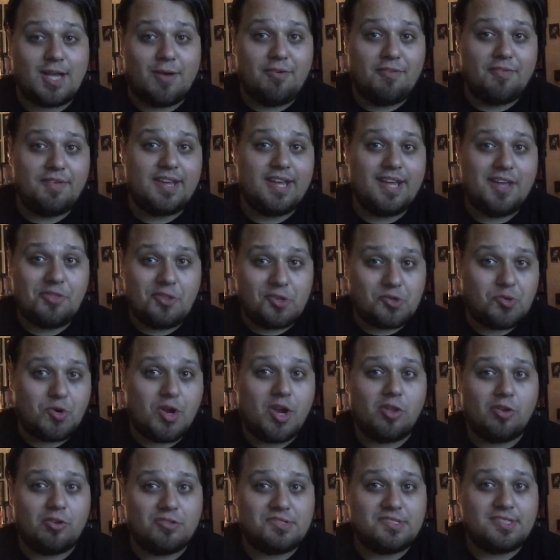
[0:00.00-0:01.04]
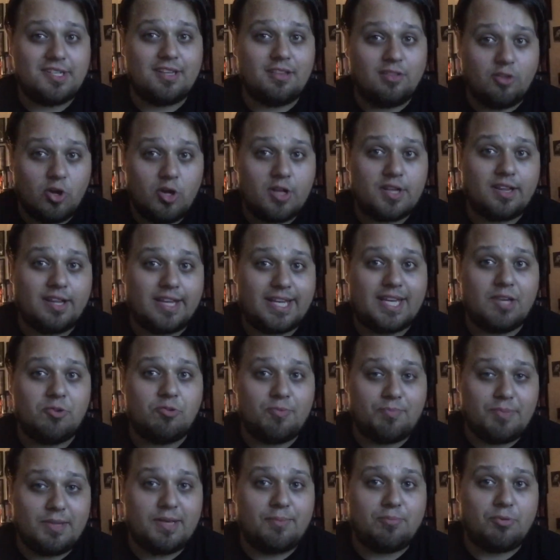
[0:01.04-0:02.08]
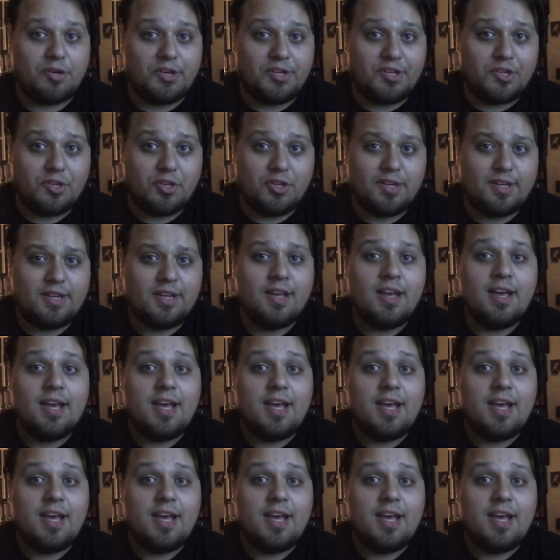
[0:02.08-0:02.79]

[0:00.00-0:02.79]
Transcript: some of it in the trailers did look like it would be pretty good.